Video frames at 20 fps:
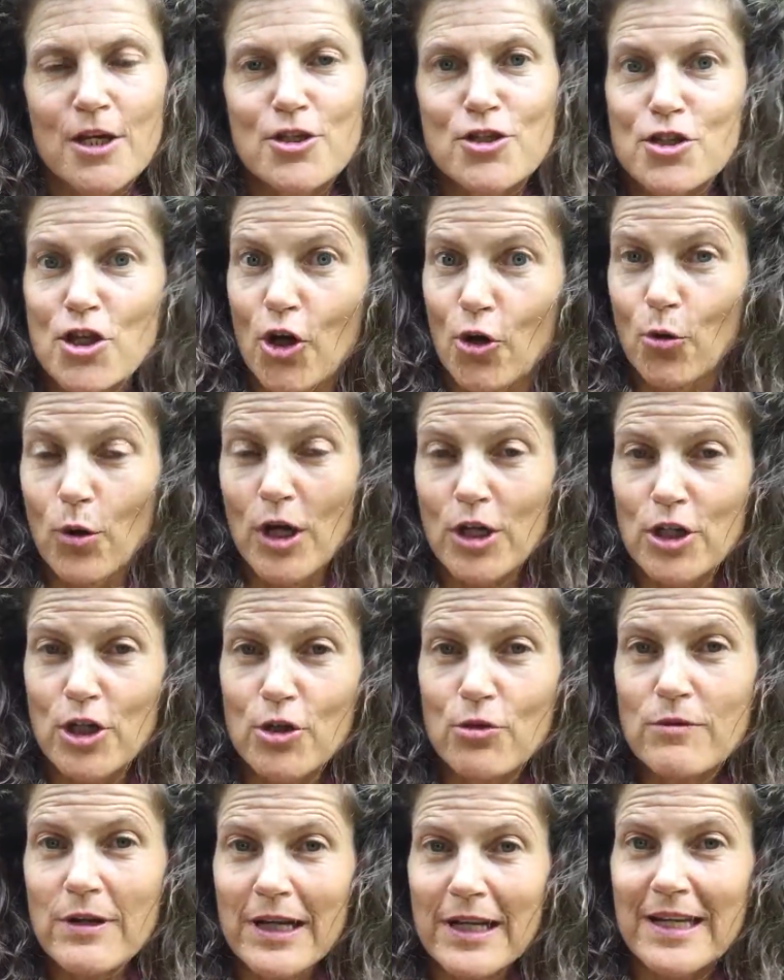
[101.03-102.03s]
So are
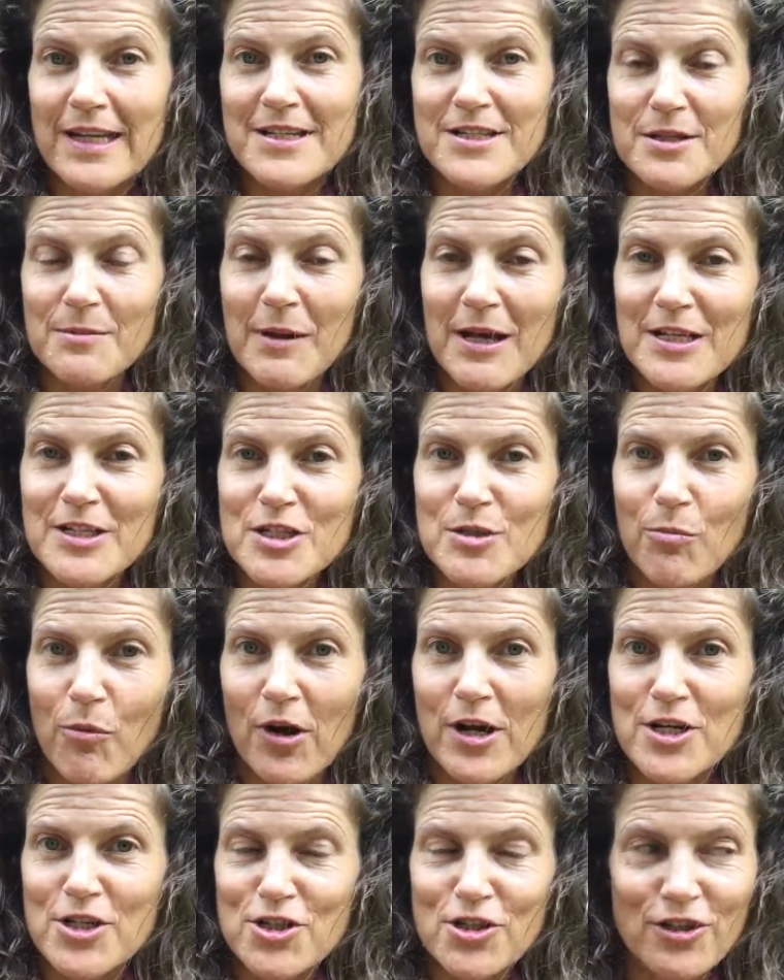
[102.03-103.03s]
you needing some
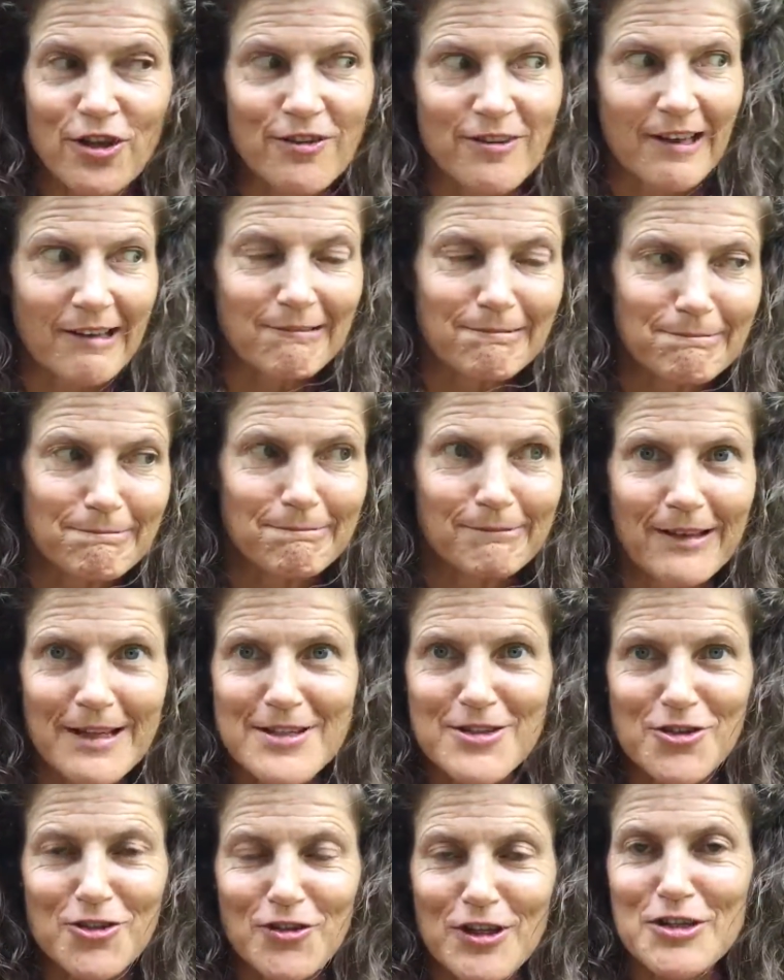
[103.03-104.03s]
inspiration? You think, oh,
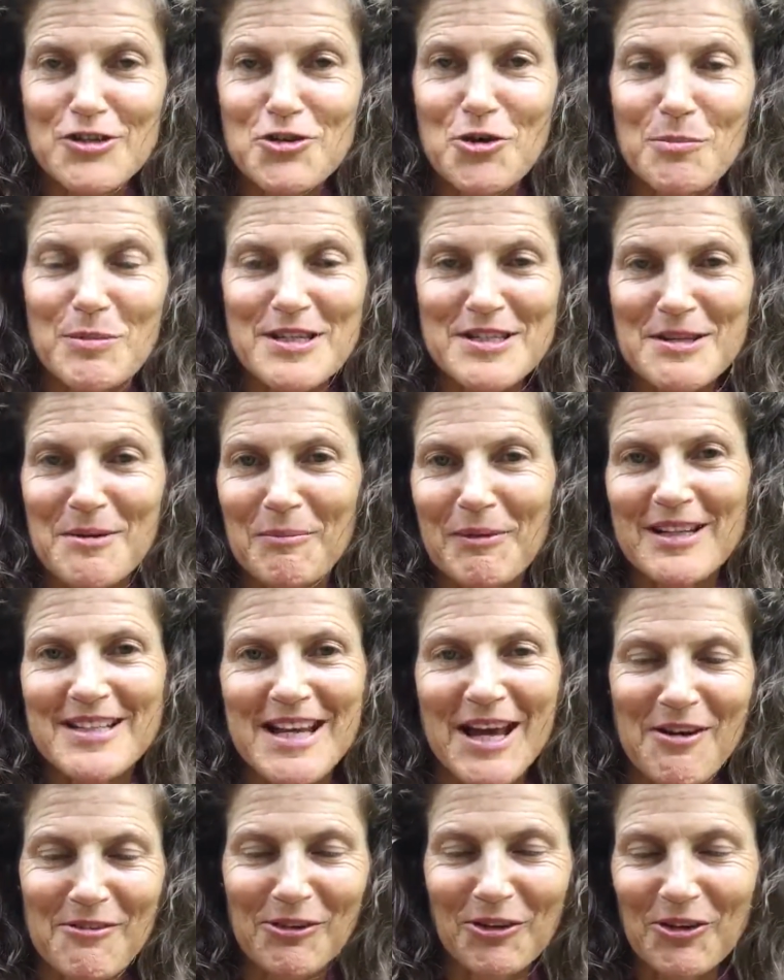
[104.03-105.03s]
this could be something
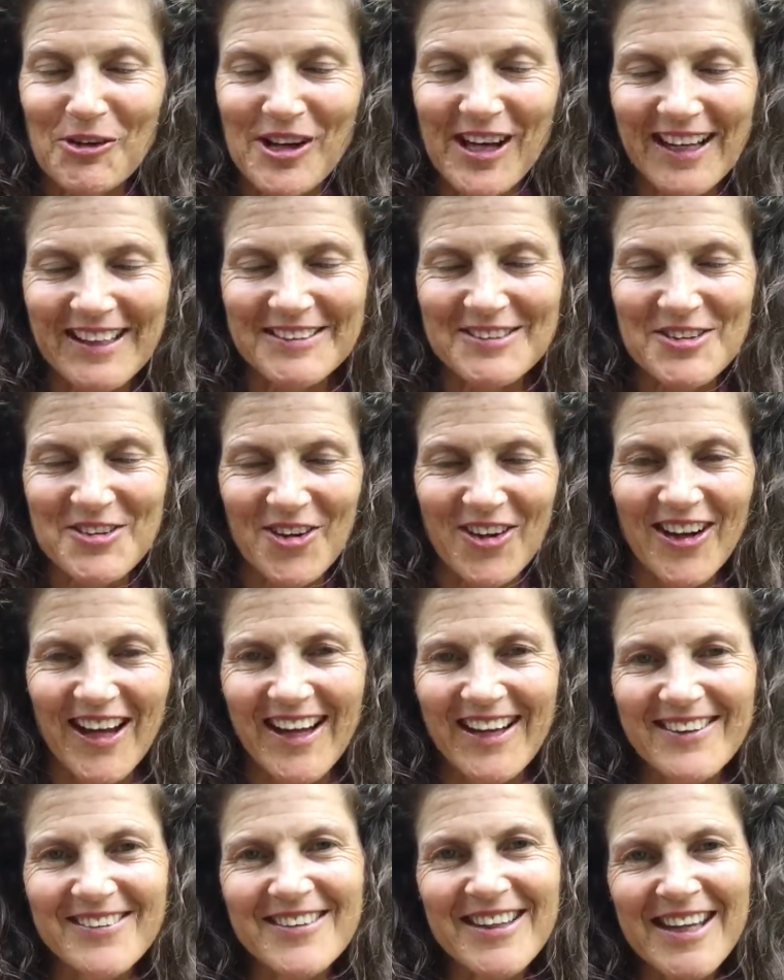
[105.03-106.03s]
to have a look at and try
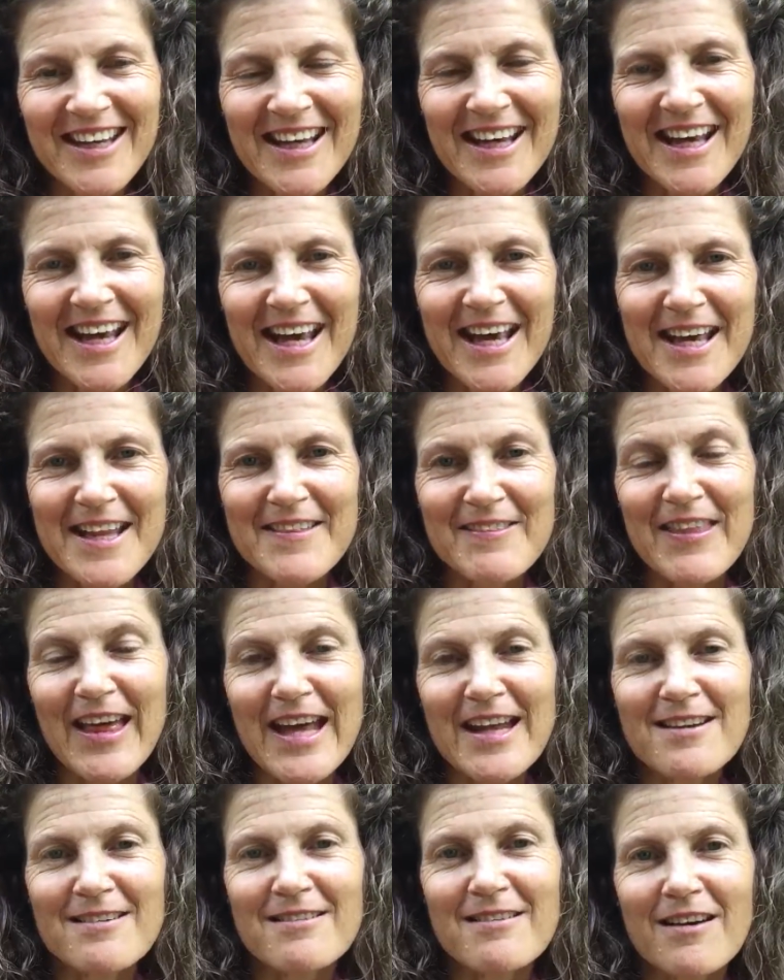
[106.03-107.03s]
out?
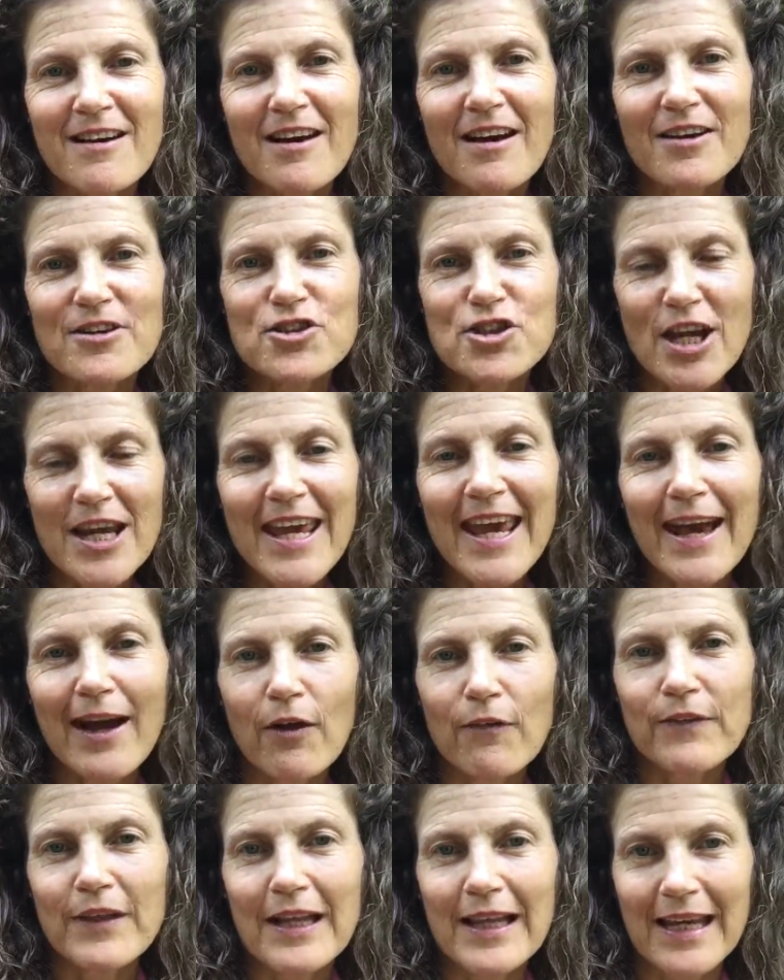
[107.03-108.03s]
Then check
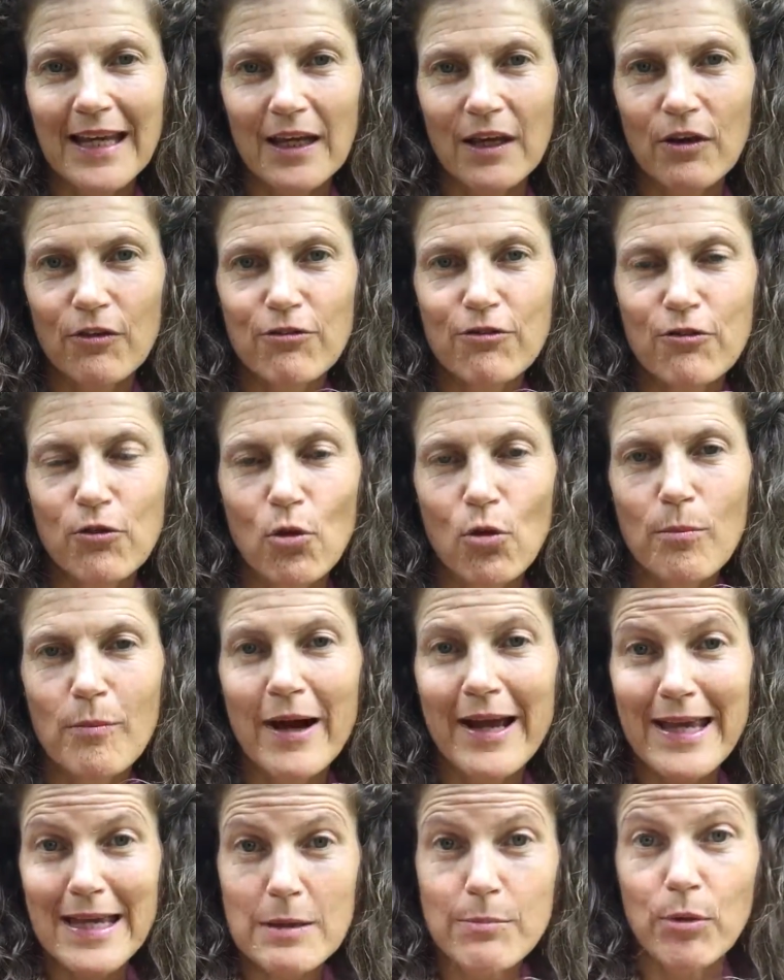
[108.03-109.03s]
out the link for
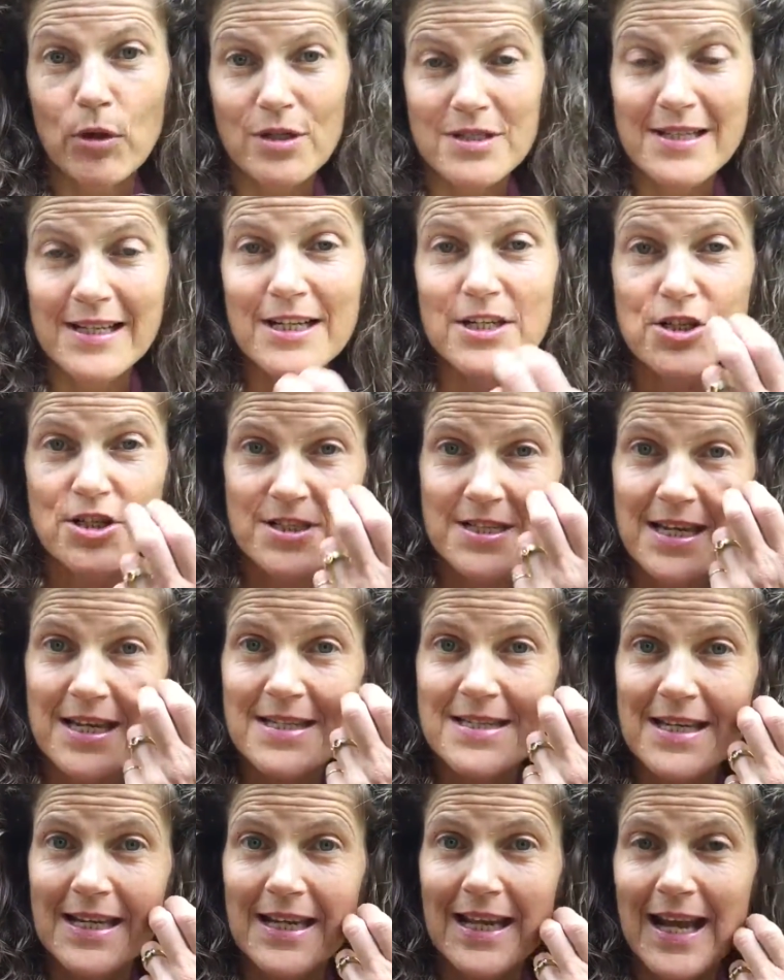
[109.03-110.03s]
my ebook, Delicious
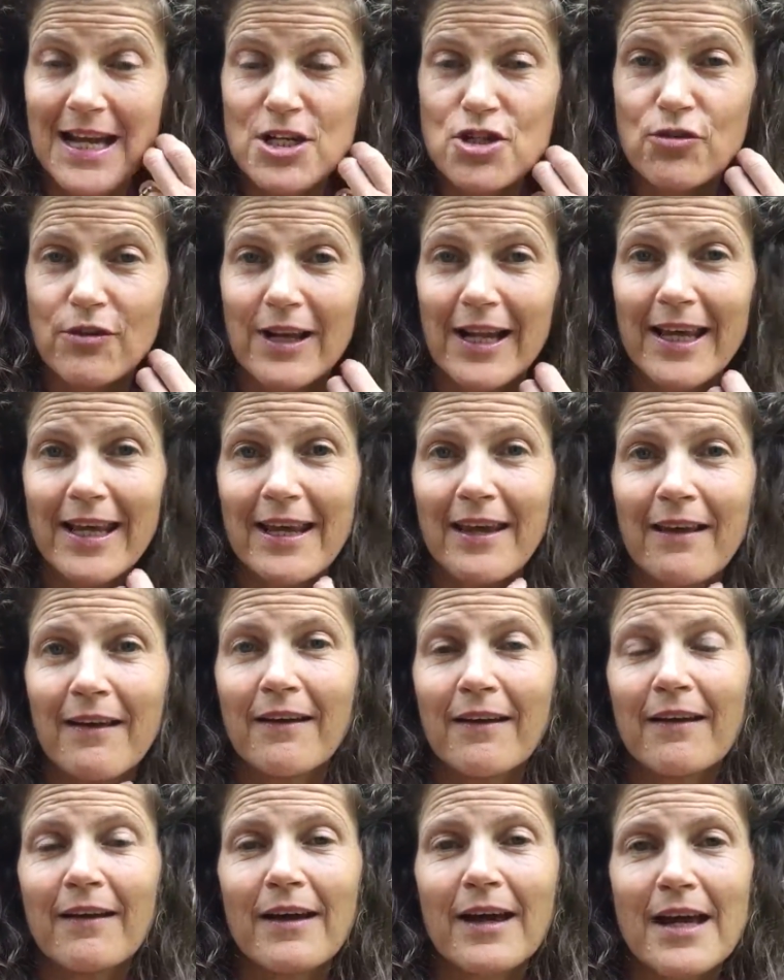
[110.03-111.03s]
Eating Naturally.
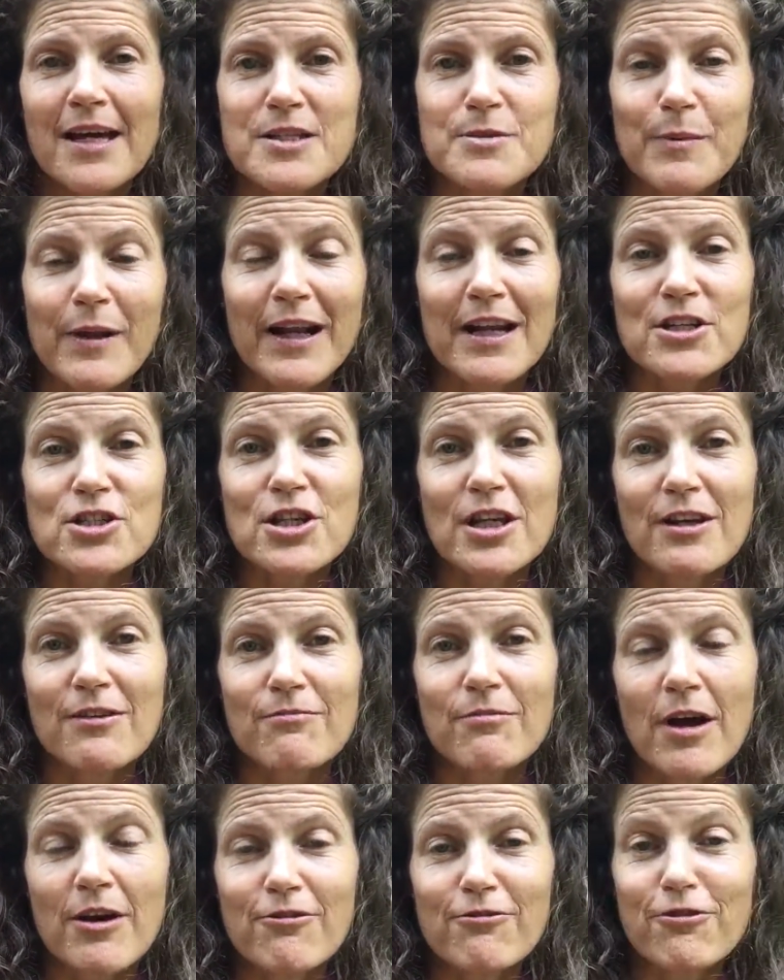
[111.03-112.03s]
It's been actually
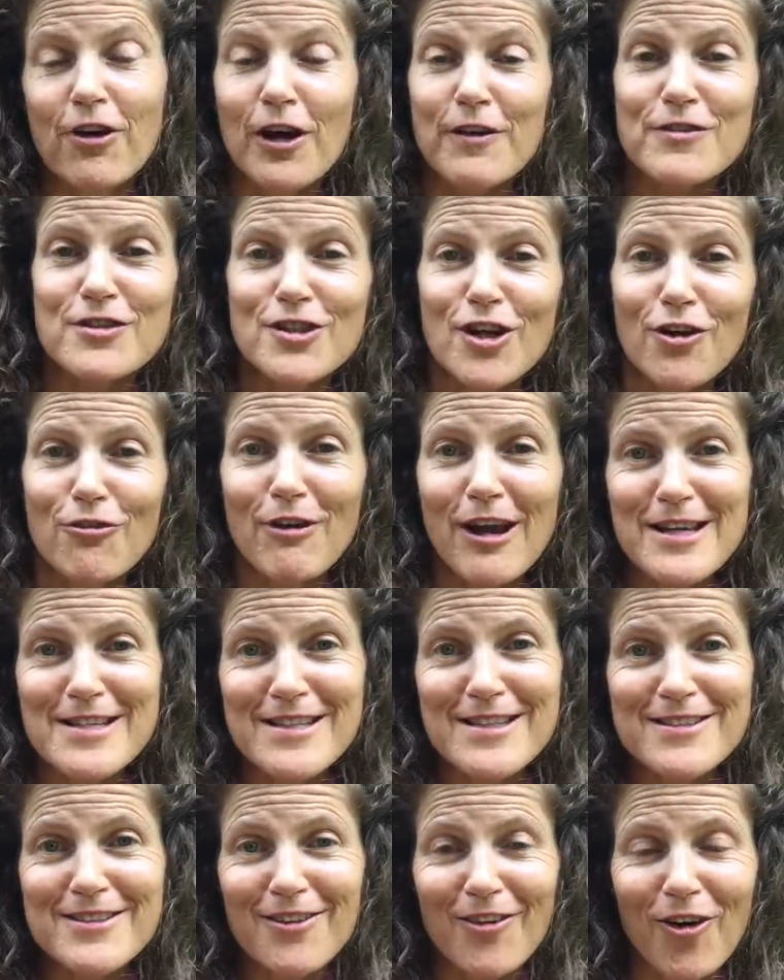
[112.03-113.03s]
5-star
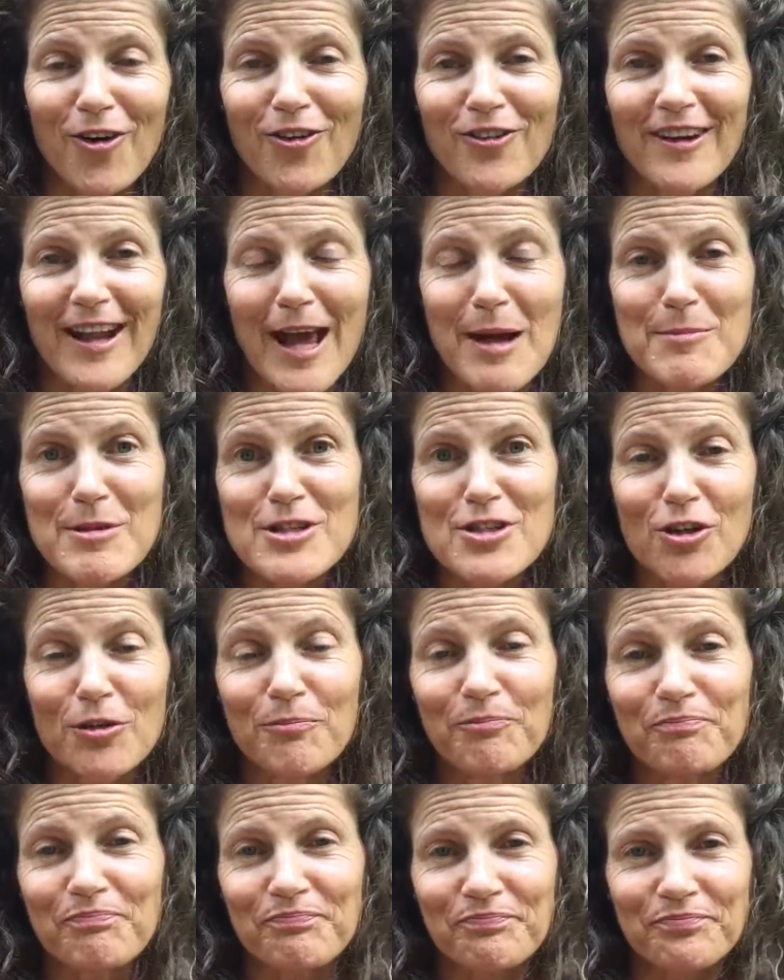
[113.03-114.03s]
rated on Amazon.